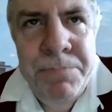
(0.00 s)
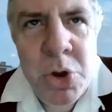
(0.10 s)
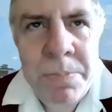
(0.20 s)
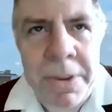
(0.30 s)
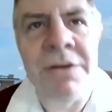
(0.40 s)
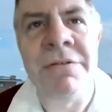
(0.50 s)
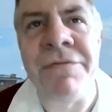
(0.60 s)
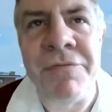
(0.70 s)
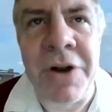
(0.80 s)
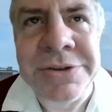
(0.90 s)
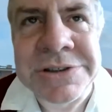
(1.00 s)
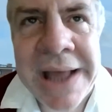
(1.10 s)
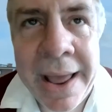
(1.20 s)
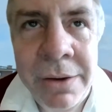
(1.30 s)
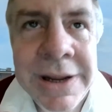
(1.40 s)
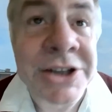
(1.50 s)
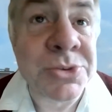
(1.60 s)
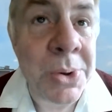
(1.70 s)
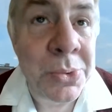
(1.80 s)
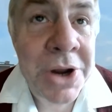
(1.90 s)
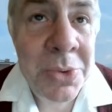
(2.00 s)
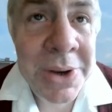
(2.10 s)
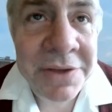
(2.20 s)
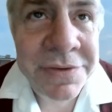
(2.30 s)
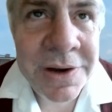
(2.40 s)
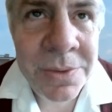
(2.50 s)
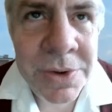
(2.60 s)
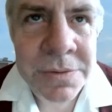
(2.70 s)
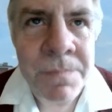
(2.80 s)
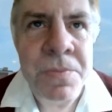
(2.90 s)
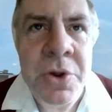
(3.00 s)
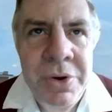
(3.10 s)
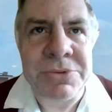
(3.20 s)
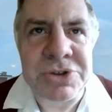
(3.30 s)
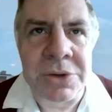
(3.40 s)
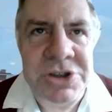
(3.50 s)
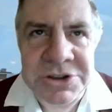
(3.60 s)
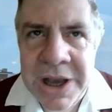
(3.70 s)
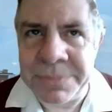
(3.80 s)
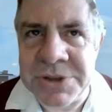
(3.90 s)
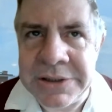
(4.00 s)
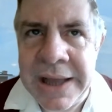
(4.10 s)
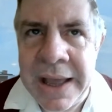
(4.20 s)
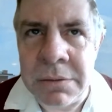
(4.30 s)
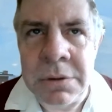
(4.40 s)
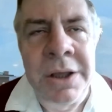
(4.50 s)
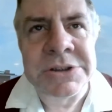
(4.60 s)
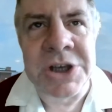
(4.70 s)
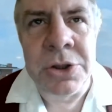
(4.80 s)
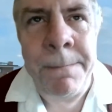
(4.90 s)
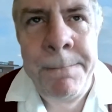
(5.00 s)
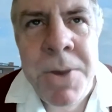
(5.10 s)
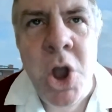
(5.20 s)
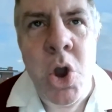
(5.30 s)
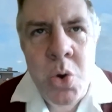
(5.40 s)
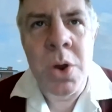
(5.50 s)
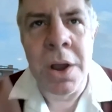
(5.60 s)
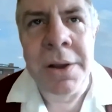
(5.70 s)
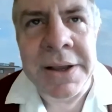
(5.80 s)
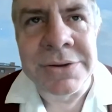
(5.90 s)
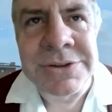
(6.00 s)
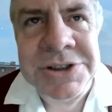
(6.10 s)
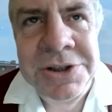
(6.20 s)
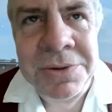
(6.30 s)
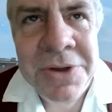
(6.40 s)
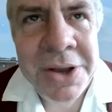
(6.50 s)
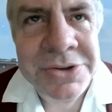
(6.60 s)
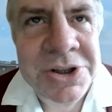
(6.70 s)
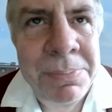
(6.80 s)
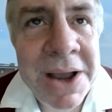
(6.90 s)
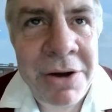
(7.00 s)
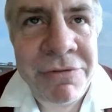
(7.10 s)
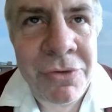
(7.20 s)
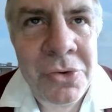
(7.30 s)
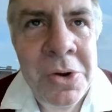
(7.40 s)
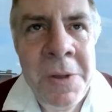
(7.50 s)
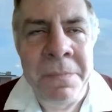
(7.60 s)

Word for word: poop flows down. As we all know, we live in that world. Crypto turns it upside down. So the poo goes to the goes to the powerful,